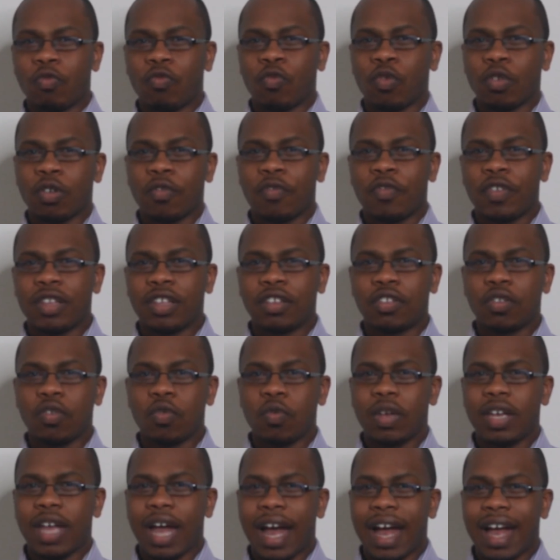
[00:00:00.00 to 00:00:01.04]
for the 52
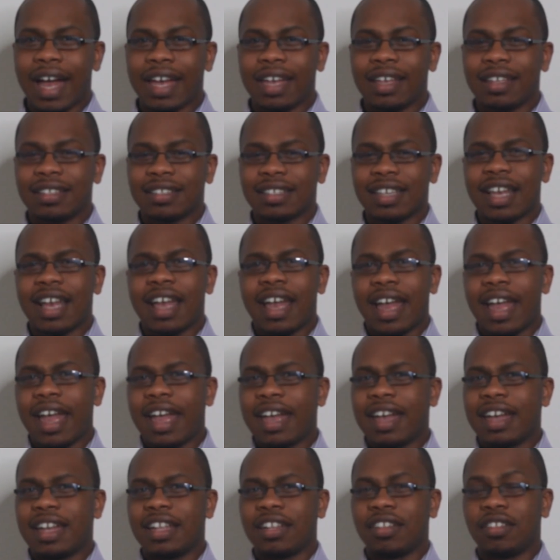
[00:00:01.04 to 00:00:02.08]
week highs
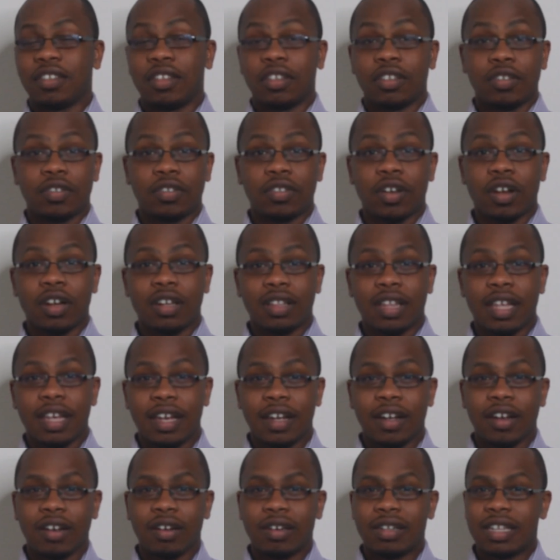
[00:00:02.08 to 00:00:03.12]
and start
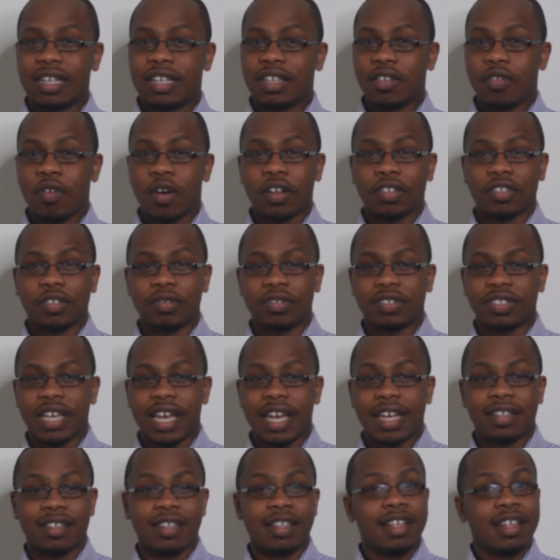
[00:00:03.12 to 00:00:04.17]
there and then you also
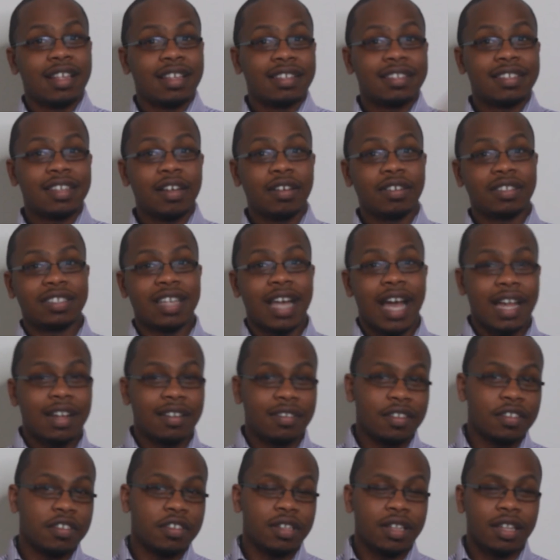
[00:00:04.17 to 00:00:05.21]
check Sell
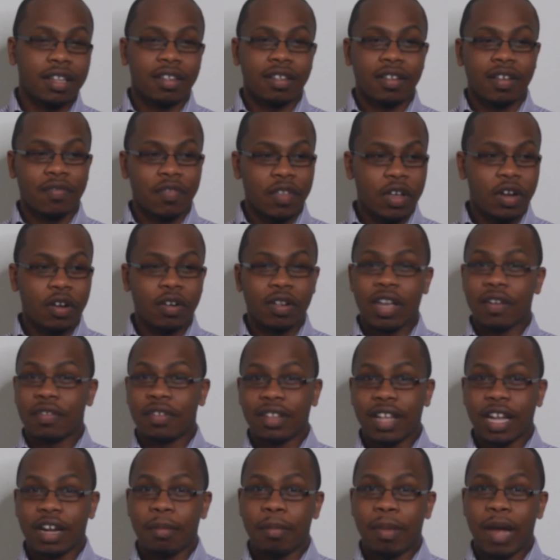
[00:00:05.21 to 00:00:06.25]
side, if they're
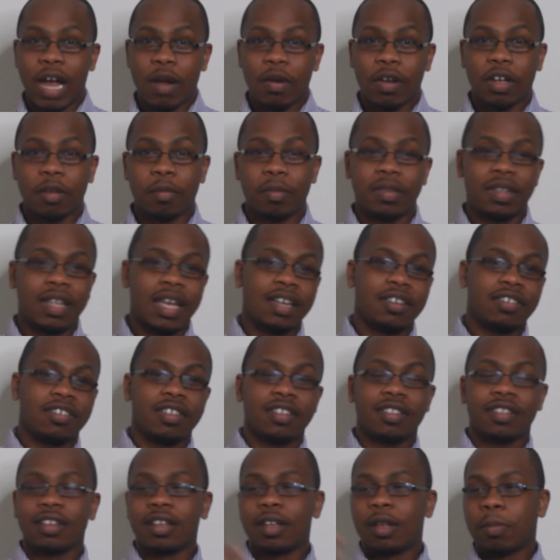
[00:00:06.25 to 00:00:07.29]
giving a lot of buy
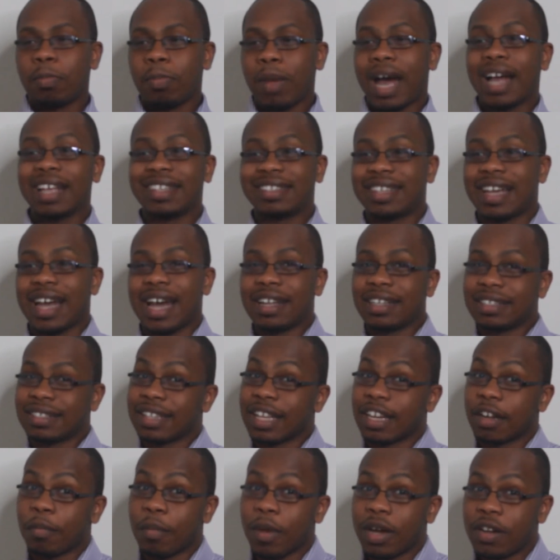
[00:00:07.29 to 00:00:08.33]
recommendations, buy side, there's
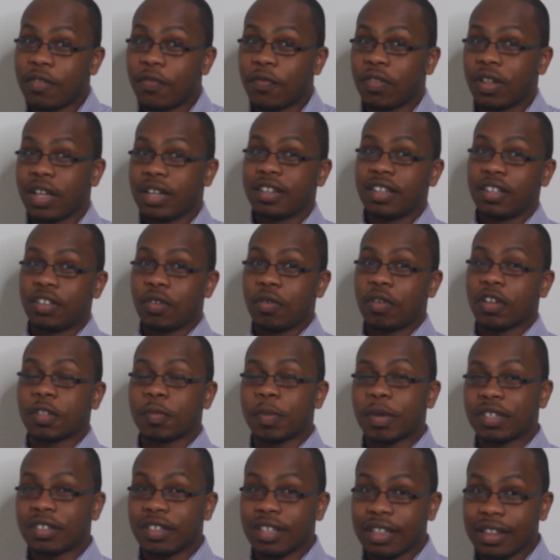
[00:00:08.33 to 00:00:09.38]
a lot of money flooding into it,
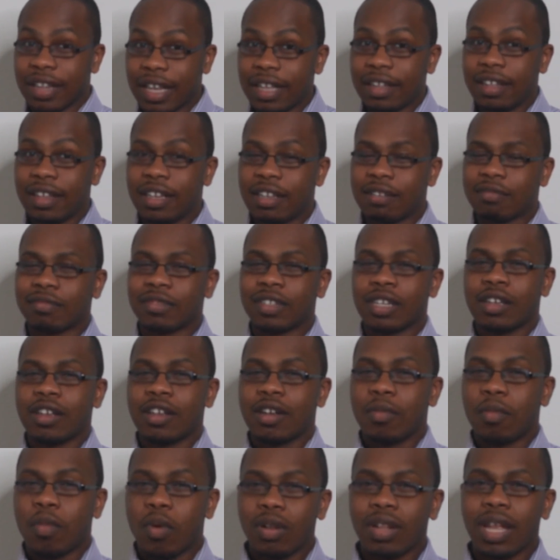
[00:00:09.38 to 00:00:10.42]
especially lately.
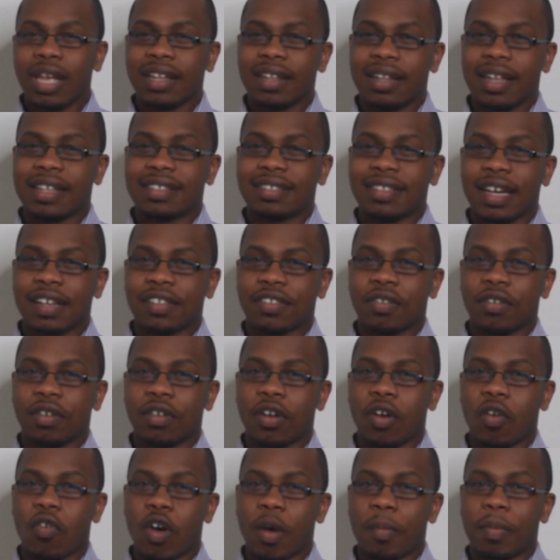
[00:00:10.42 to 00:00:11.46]
More likely that stock's
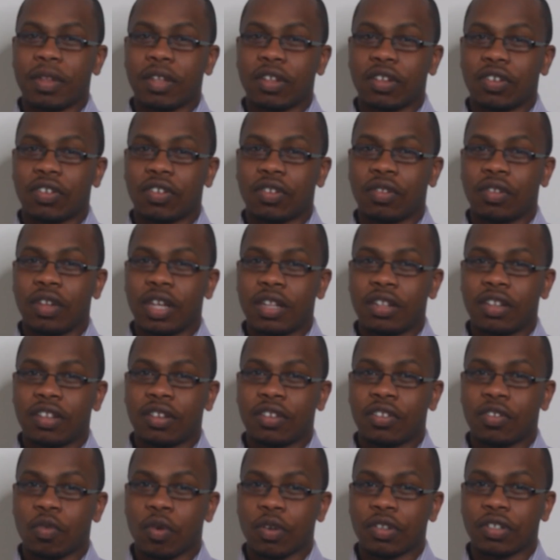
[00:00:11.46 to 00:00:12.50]
gonna go up in the, in
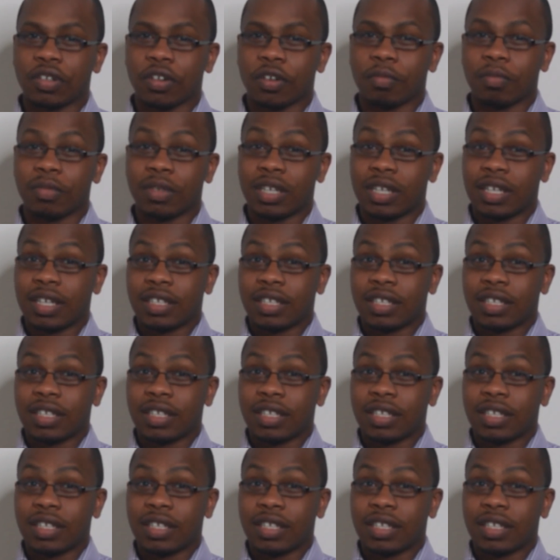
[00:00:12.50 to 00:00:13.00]
the short term.